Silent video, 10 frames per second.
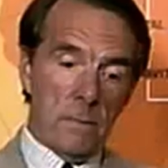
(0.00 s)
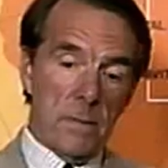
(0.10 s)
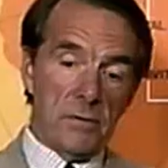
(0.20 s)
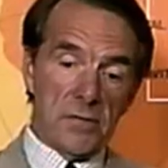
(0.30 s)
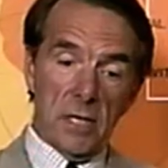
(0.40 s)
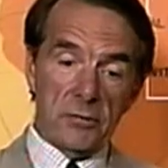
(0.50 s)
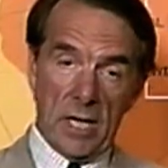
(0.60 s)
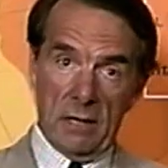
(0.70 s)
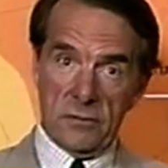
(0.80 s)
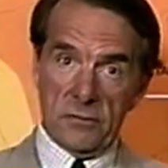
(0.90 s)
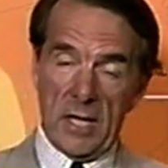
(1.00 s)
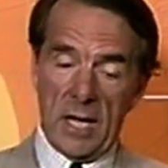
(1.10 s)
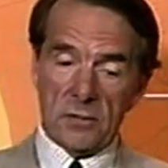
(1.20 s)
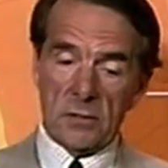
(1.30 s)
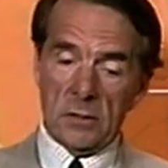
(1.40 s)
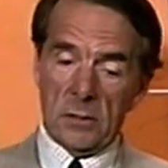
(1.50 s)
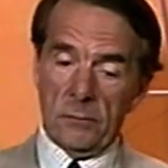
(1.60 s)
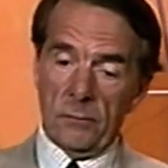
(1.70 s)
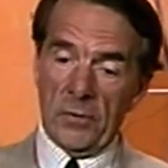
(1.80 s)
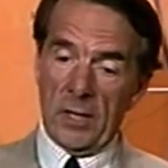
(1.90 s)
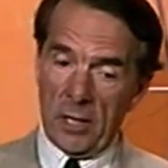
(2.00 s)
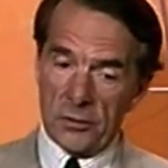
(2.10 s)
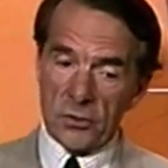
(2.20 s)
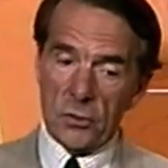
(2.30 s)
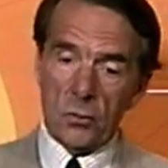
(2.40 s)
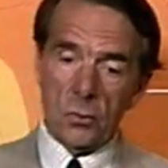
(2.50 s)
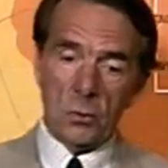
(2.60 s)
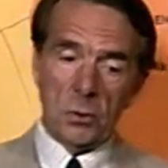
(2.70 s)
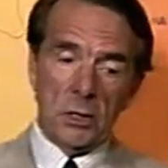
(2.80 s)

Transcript: There is no doubt that there are two